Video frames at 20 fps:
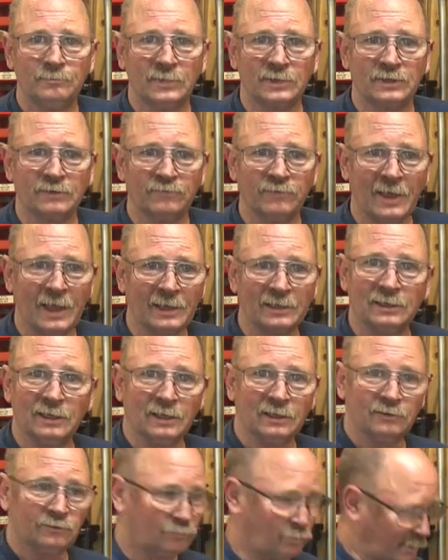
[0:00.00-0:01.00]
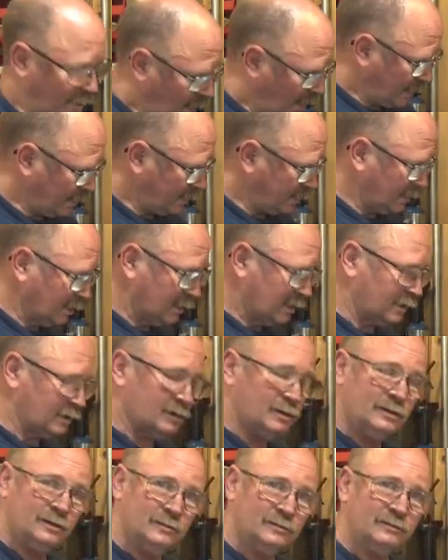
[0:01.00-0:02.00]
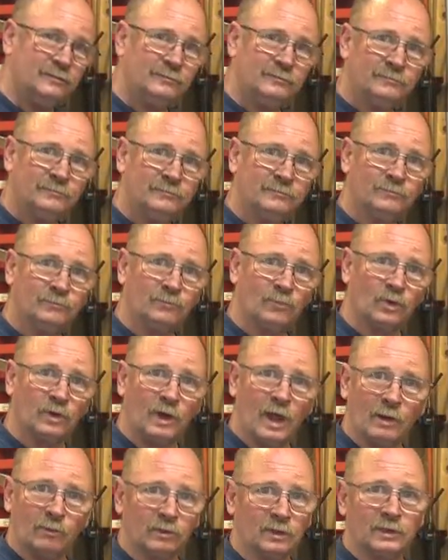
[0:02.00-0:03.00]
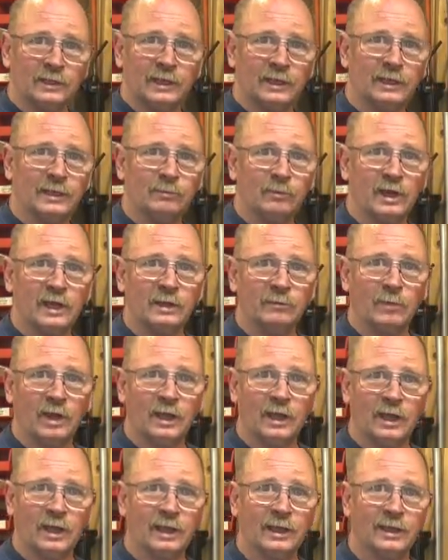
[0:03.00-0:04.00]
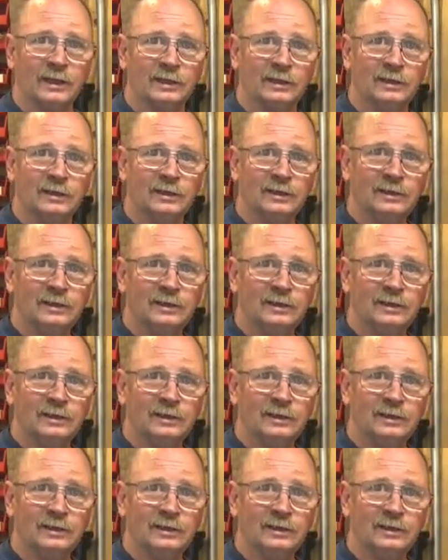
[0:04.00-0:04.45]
But the fact is, we got it done. We're not really any money behind.